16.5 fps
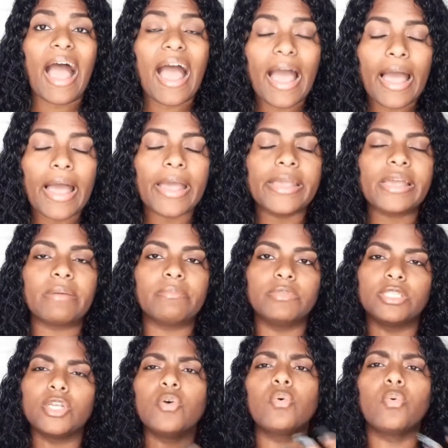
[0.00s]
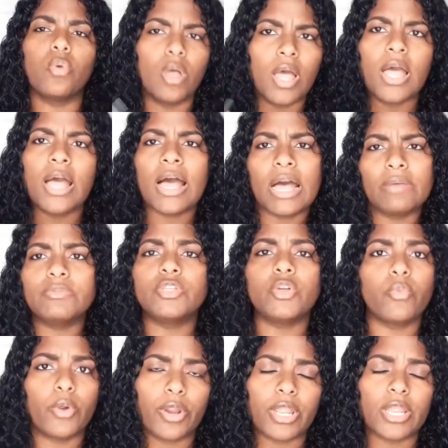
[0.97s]
eye. I'm still, I'm
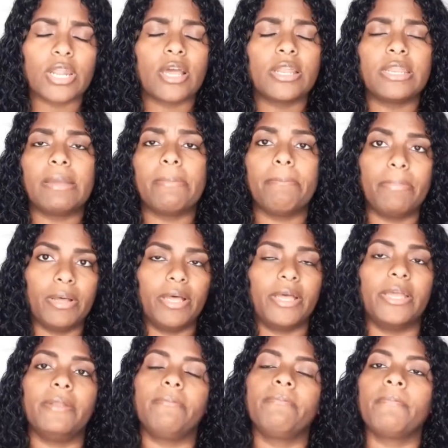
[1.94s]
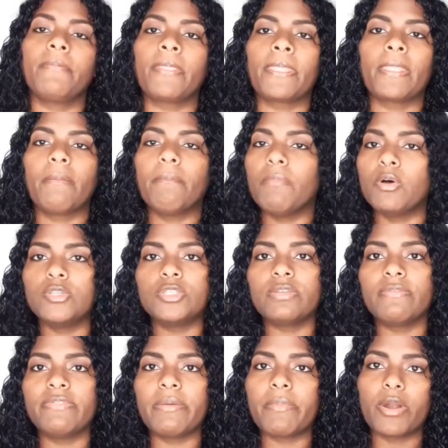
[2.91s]
still working on it, but most
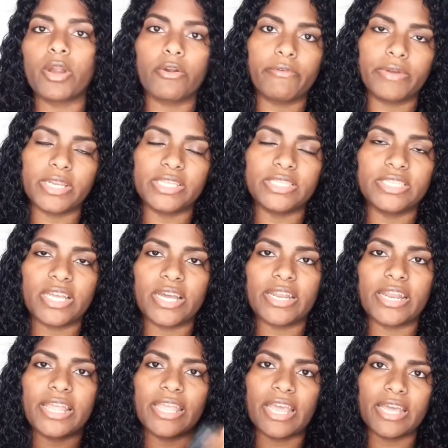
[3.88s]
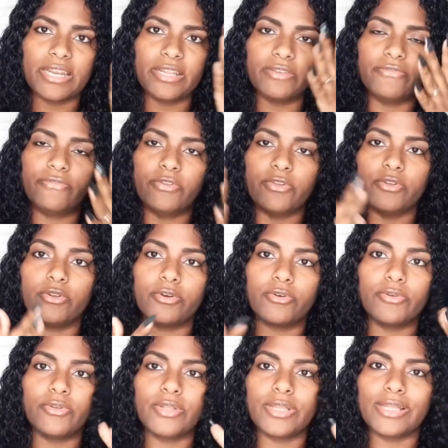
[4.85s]
of them are already done. I kind of, you
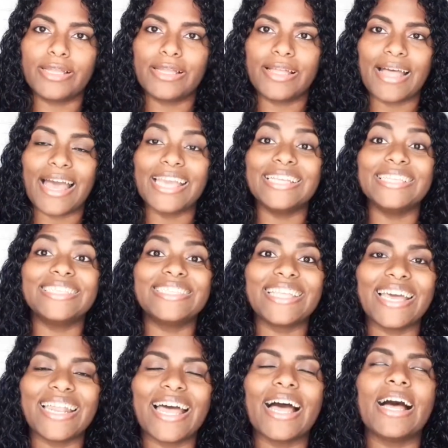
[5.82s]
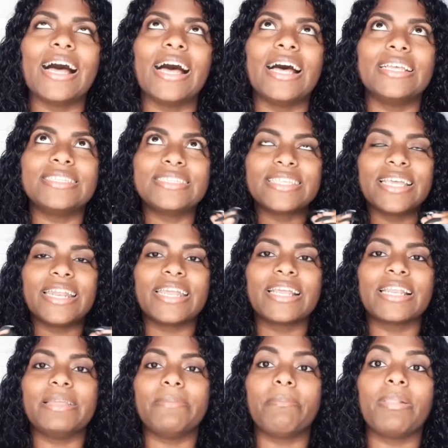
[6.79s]
know,
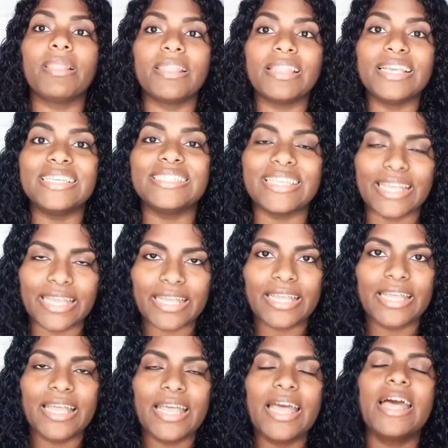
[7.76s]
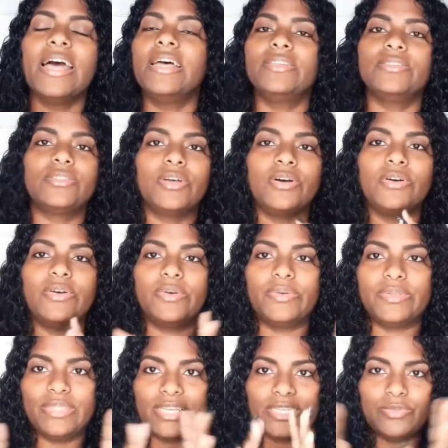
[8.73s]
aesthetically pleasing.
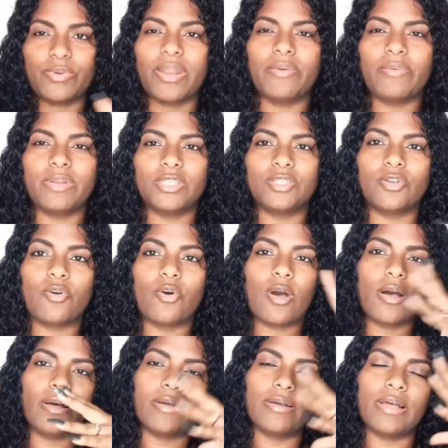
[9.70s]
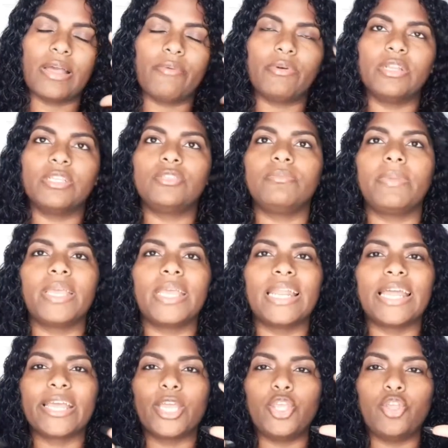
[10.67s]
So that's what I wanted to go out. I wanted to make it
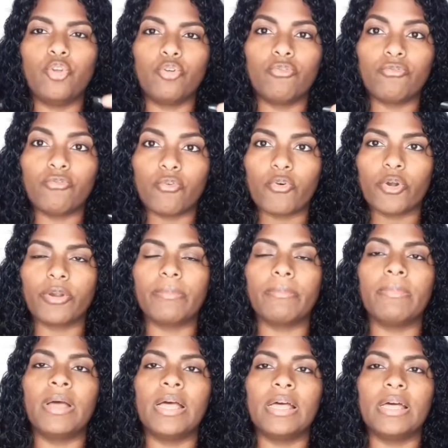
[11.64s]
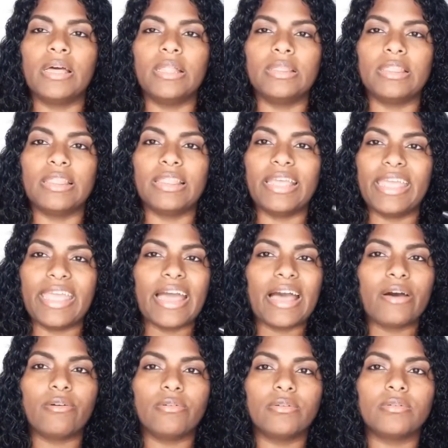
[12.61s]
like a uniform
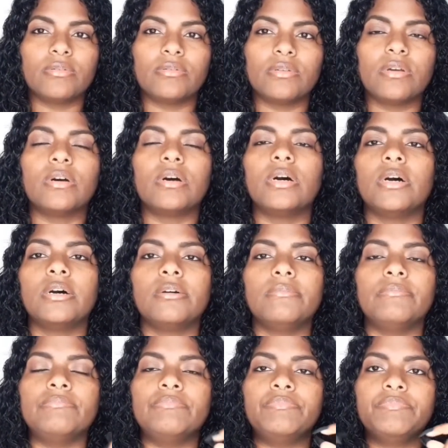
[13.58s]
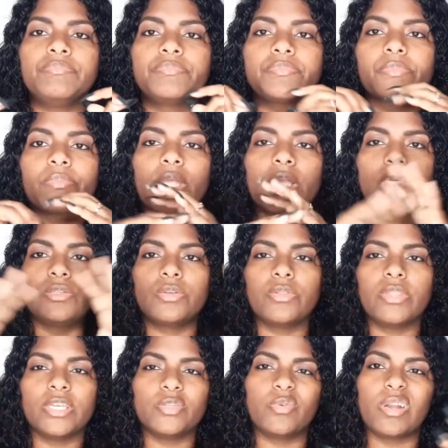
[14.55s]
layout. Um,
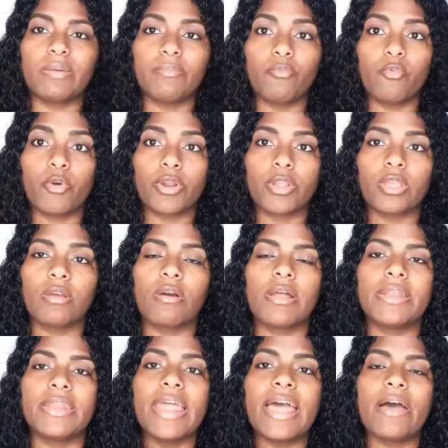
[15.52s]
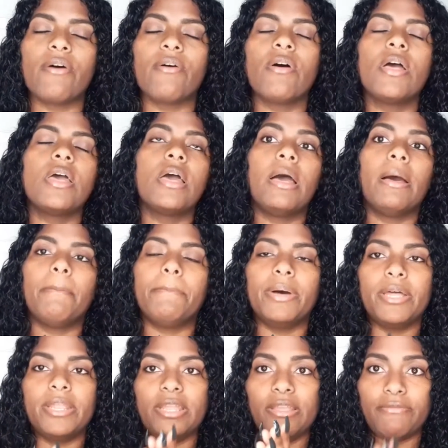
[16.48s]
so that's what I'm working on now.
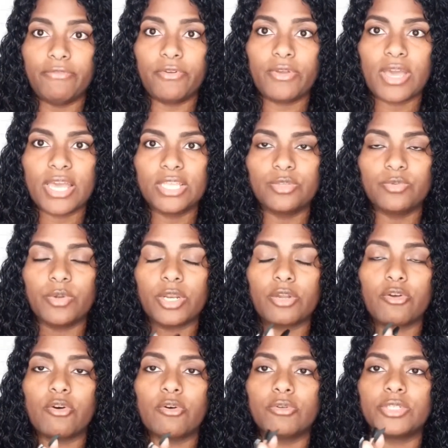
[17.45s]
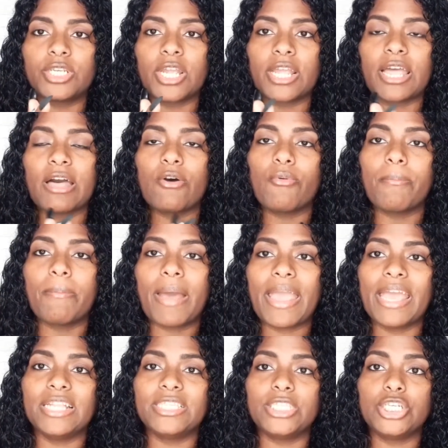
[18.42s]
But if you guys want to go check out my
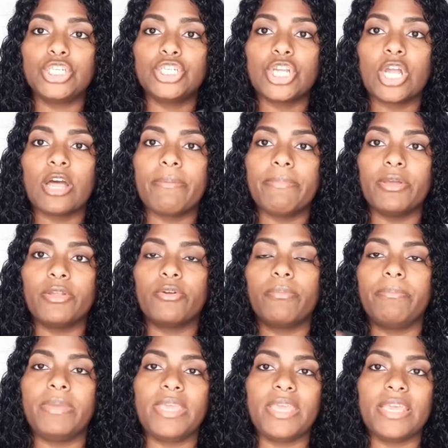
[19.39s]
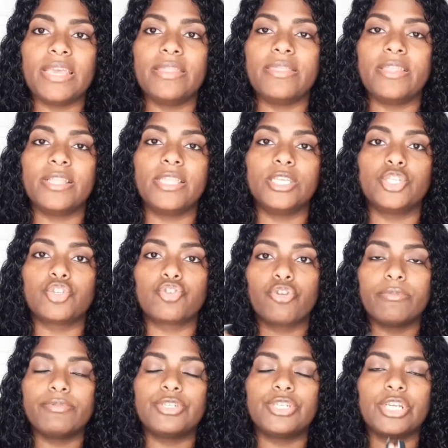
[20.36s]
Etsy shop, it'll be in the
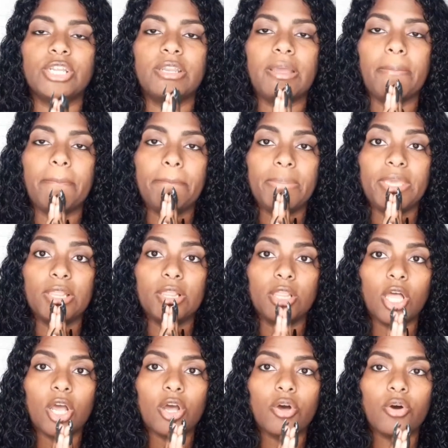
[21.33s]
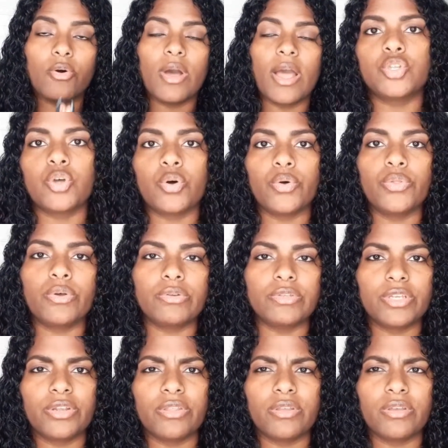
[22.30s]
description below. So
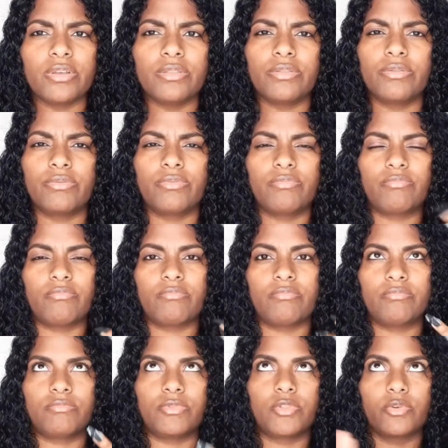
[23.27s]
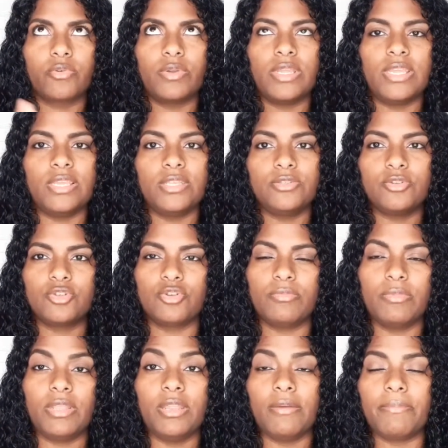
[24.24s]
those are the three
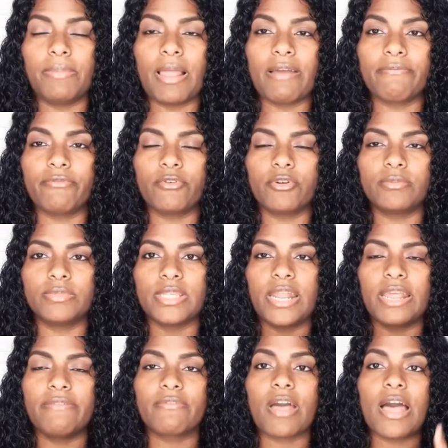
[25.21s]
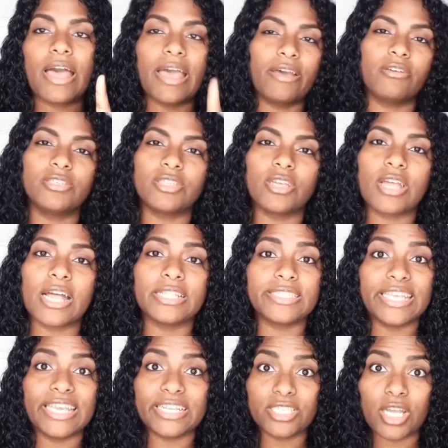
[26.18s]
social media platforms that I've got. I also
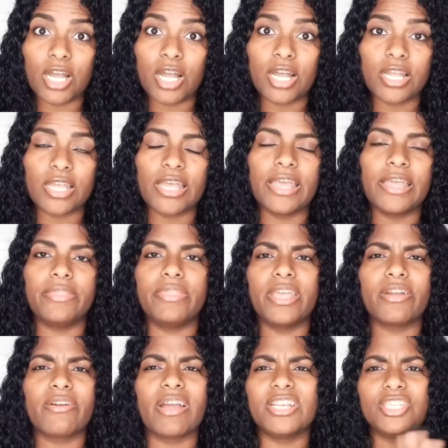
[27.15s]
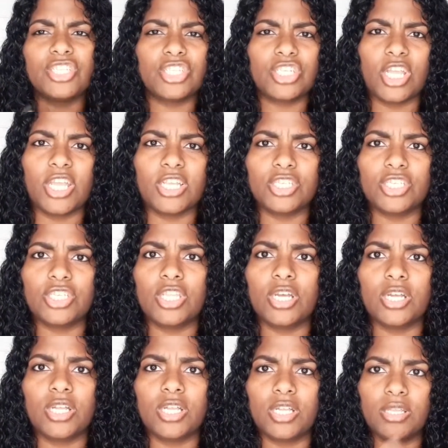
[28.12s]
got TikTok and there I just changed
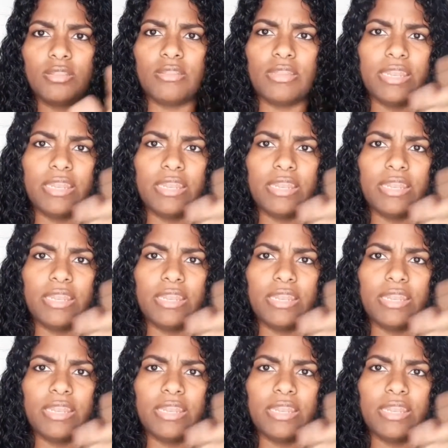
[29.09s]
the, the